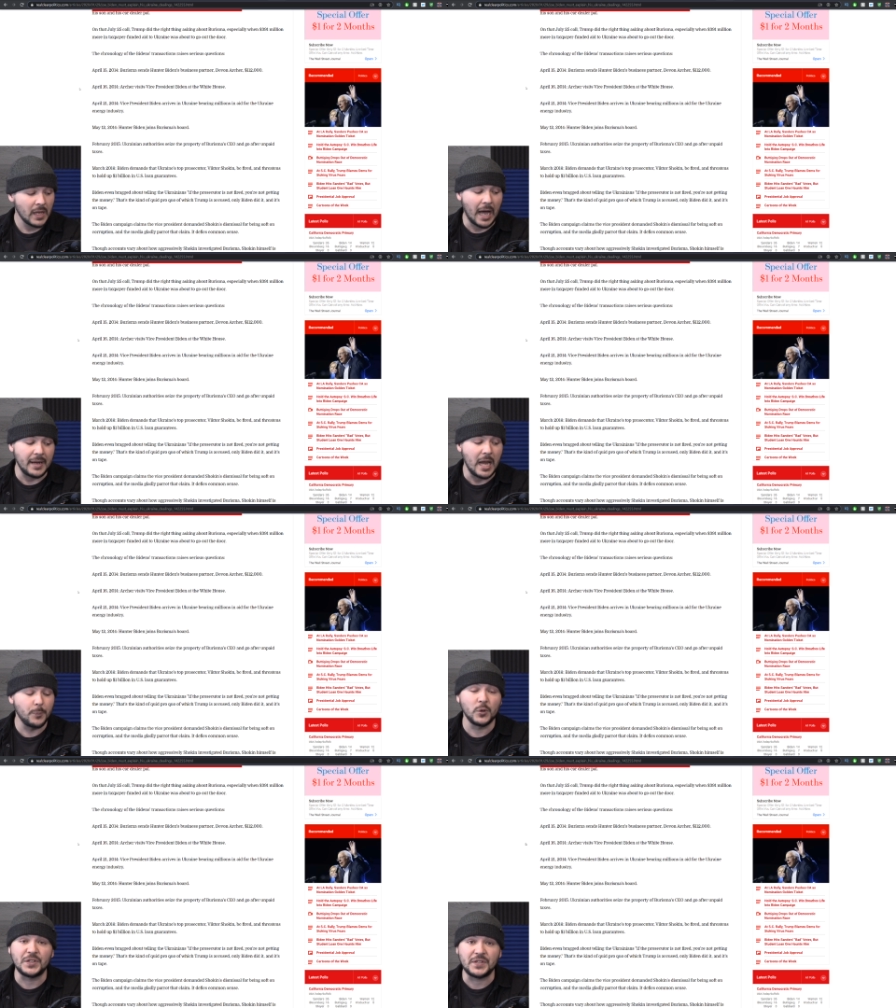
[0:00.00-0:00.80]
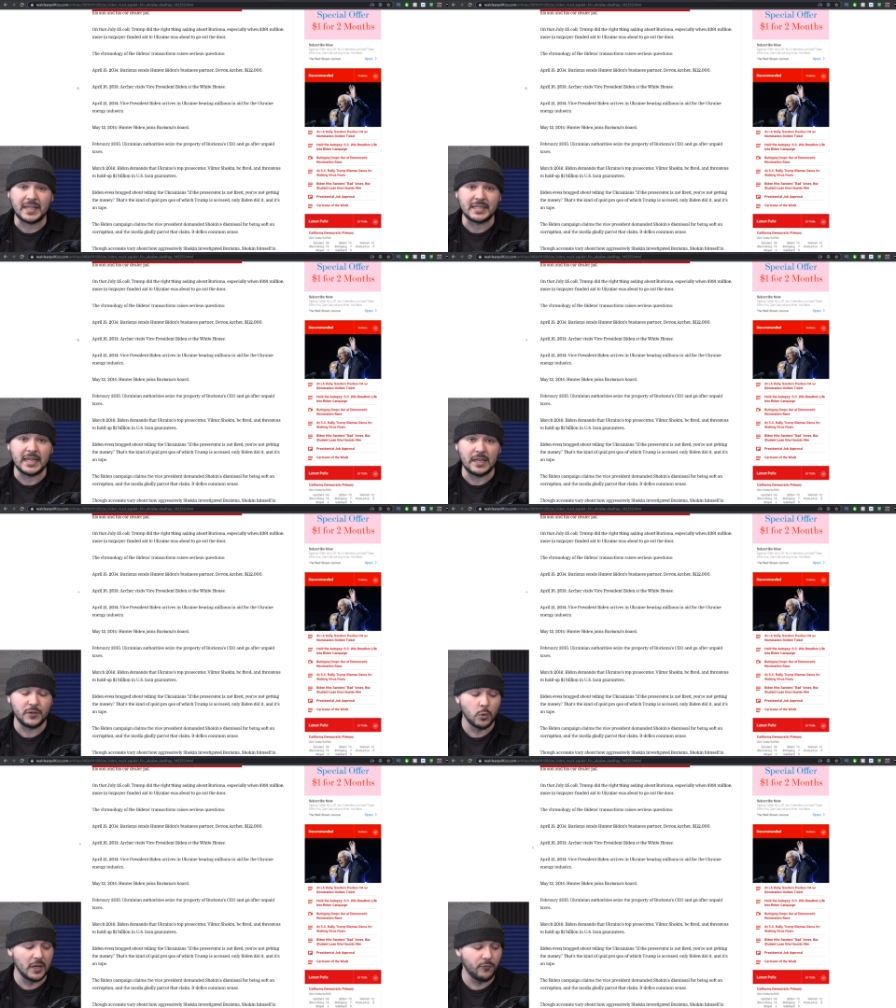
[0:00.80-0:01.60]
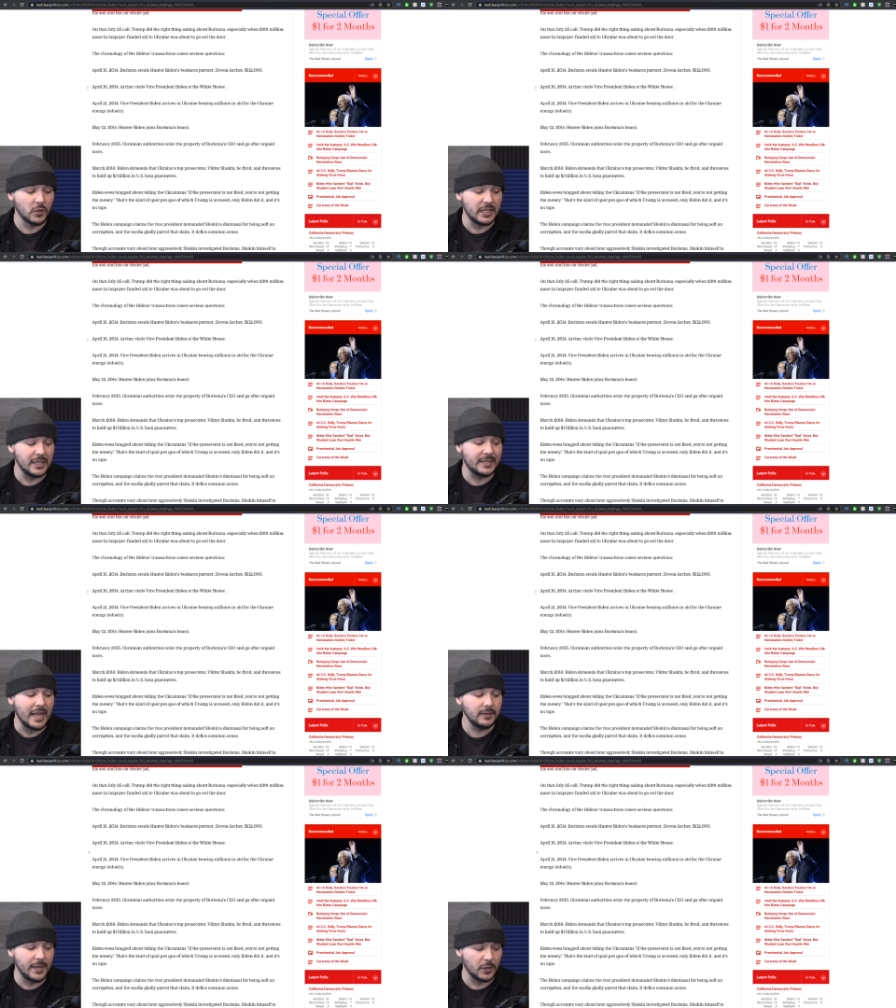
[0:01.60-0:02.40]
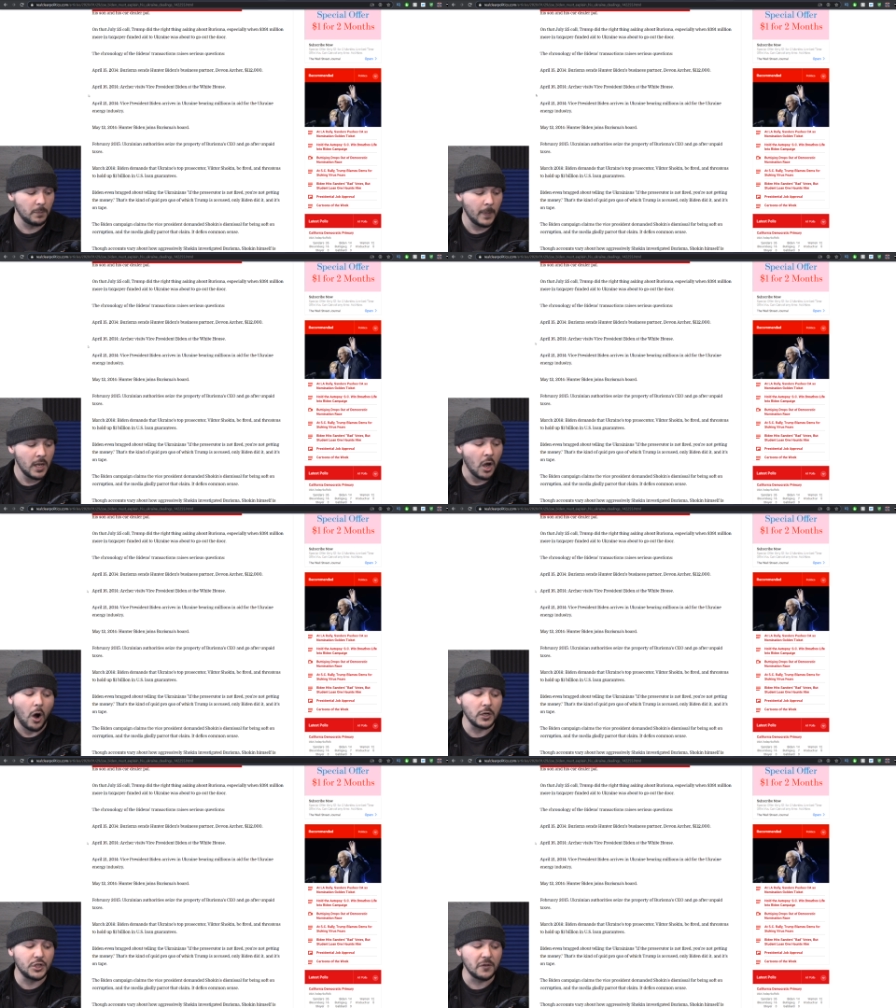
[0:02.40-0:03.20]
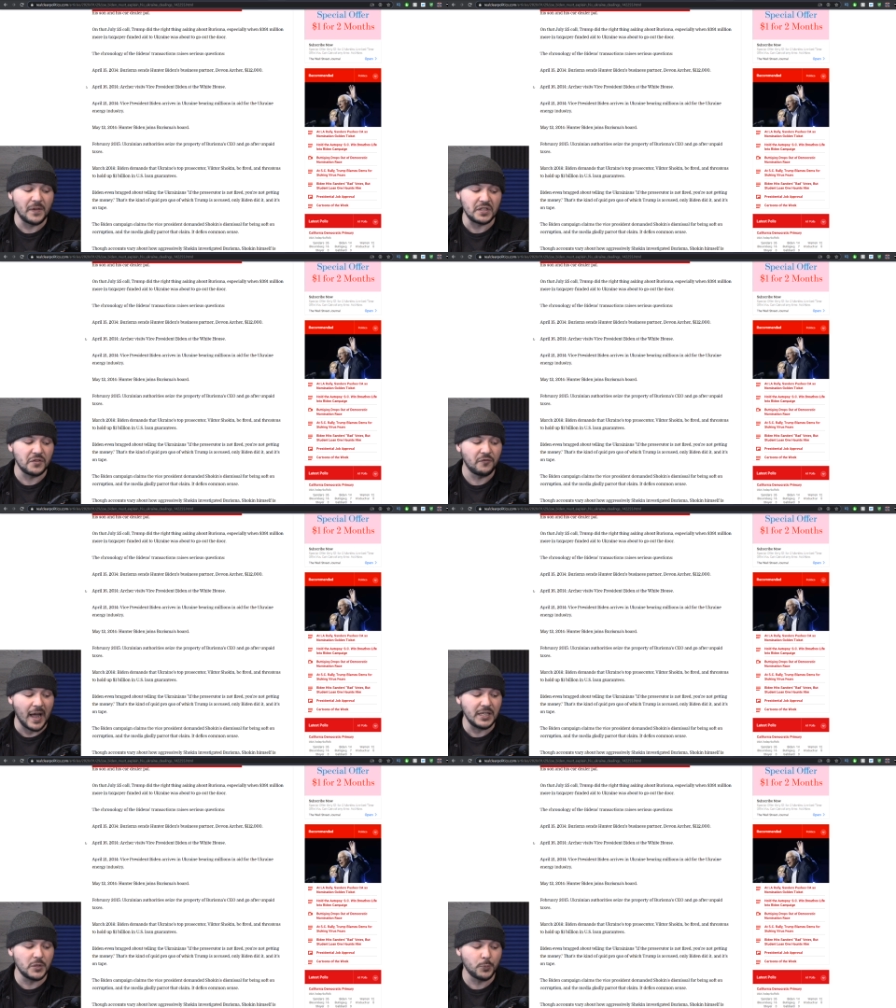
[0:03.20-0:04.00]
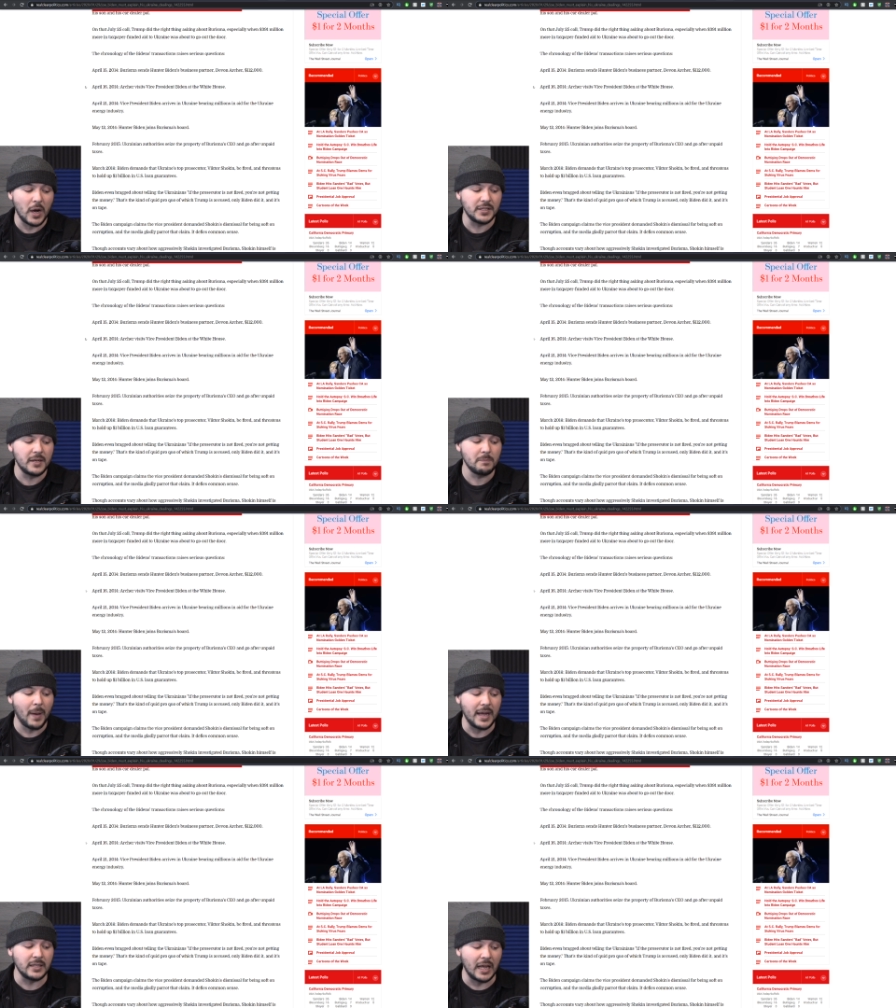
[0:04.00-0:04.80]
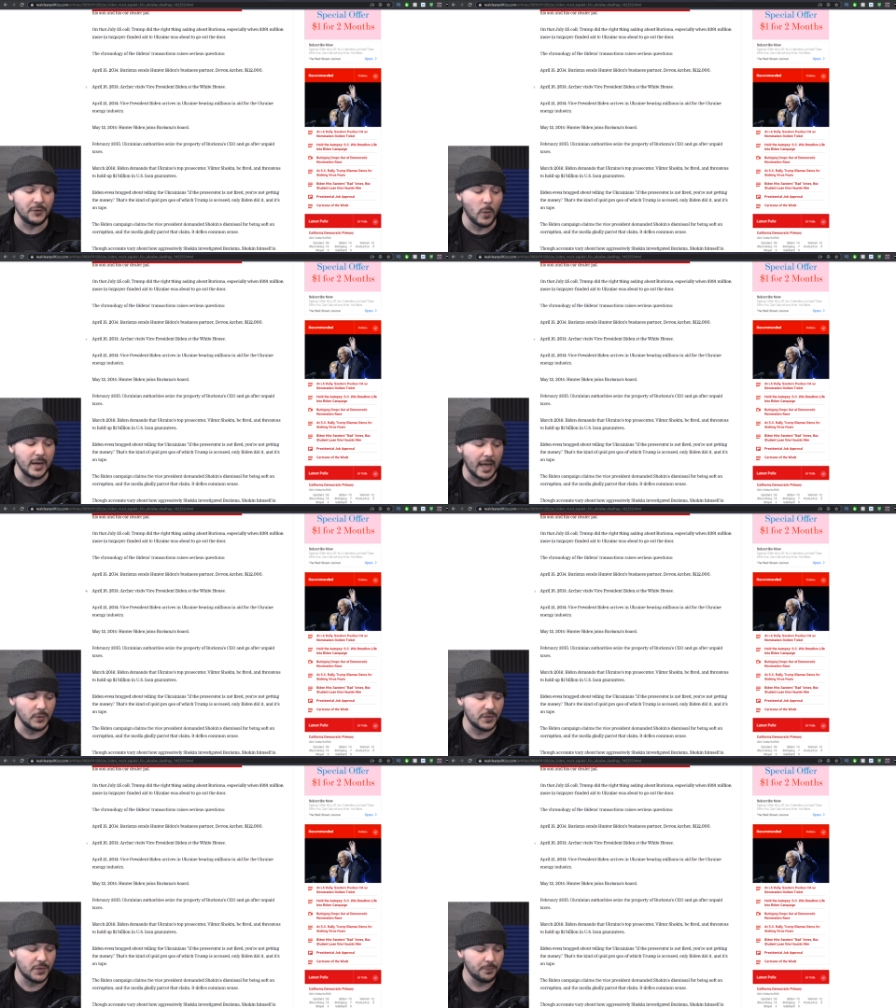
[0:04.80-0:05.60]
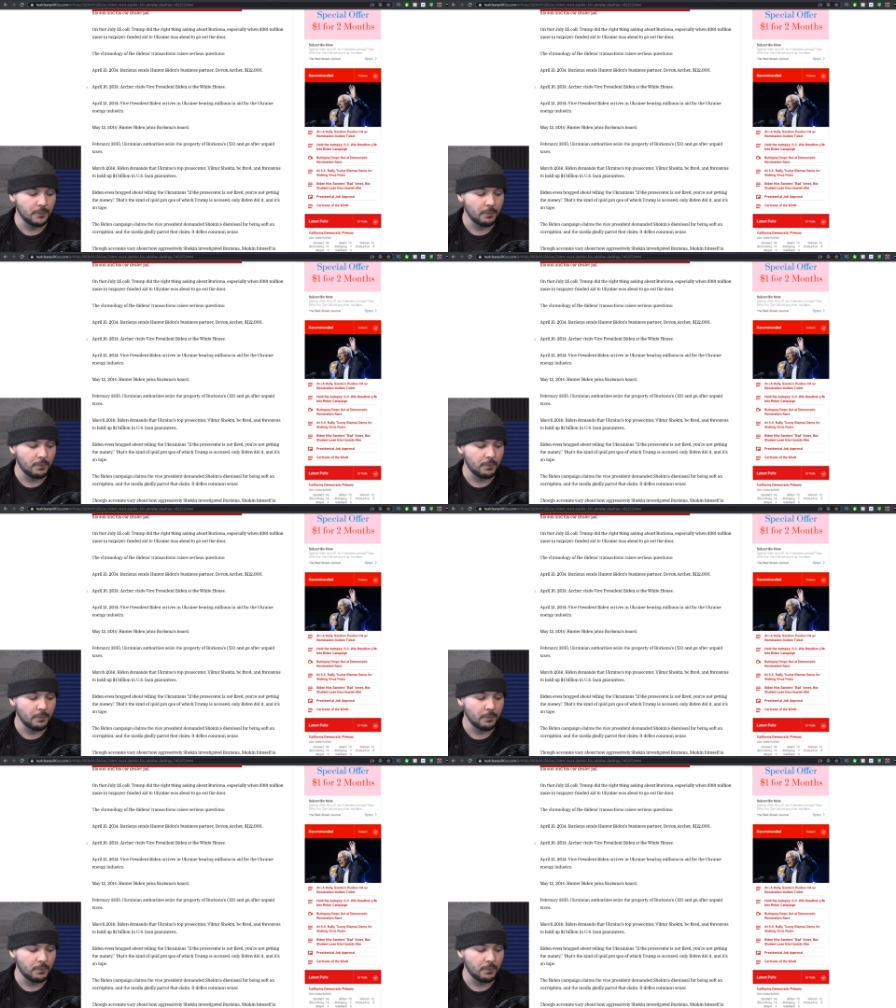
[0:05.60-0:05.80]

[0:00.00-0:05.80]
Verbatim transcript: On April 16th, 2014, a day later, Archer visits Vice President Biden at the White House.